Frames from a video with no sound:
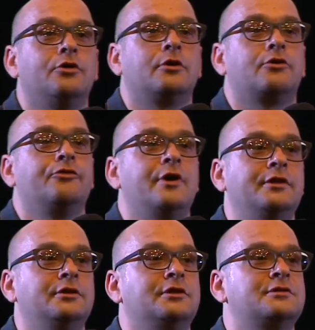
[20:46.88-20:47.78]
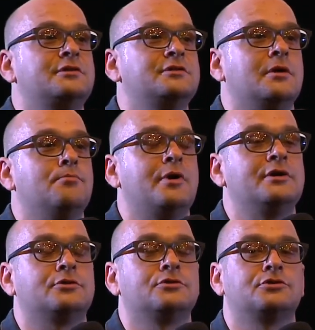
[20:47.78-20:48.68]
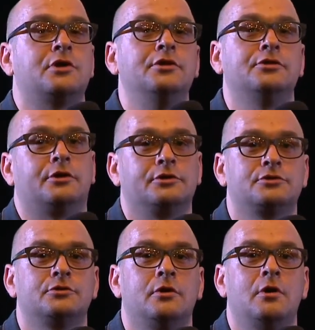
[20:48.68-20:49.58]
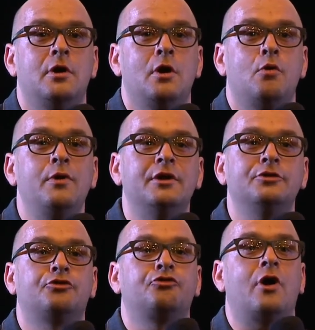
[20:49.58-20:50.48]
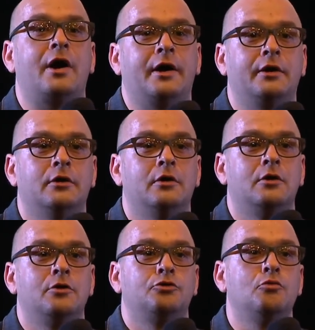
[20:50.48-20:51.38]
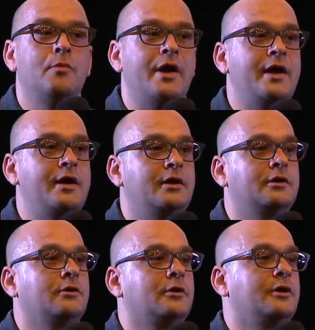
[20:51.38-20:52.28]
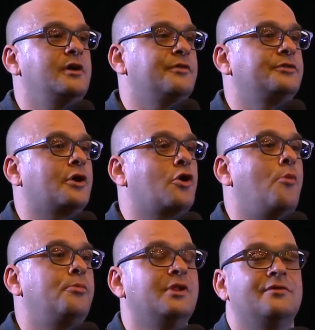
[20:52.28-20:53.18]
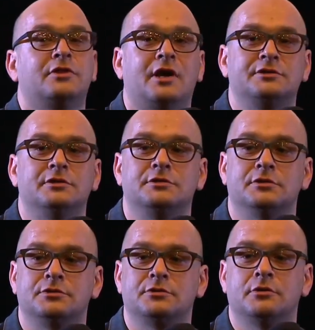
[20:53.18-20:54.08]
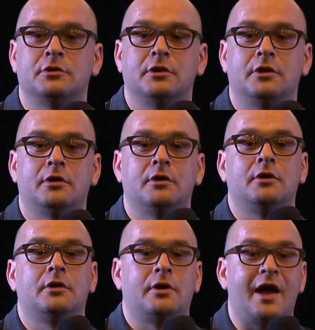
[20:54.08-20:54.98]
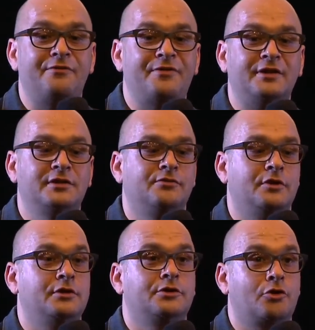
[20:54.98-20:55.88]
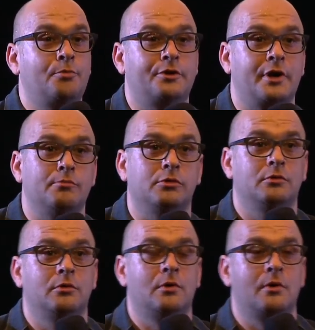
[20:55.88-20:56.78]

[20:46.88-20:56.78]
on creating the system based on standards, we can try to make even the copyleft licenses effectively interoperable.